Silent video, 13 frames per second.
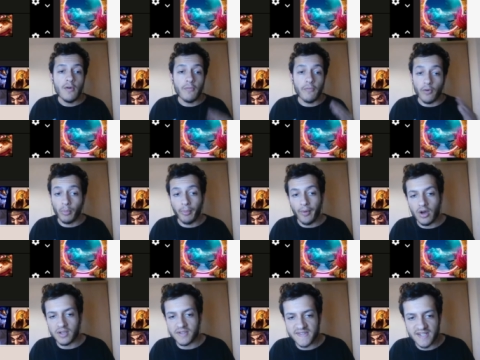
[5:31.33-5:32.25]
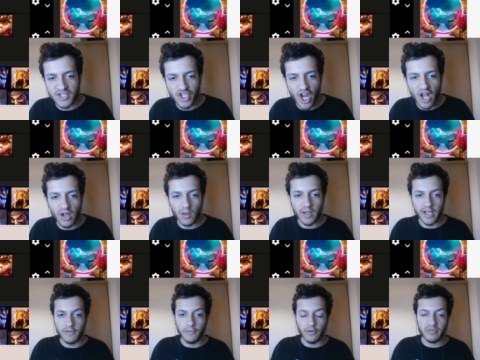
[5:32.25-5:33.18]
for bronze in jungle,
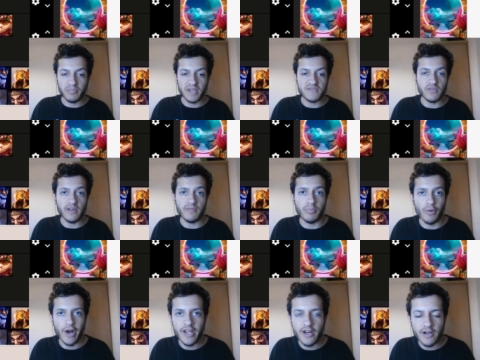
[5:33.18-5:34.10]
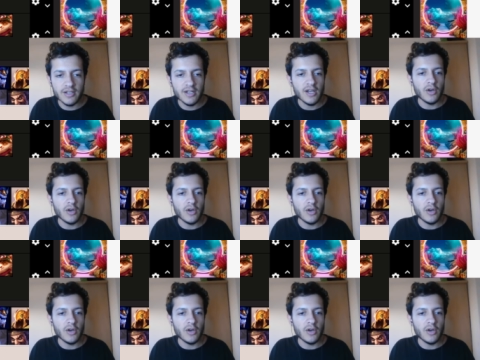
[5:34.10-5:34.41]
in fourth place we have Briar,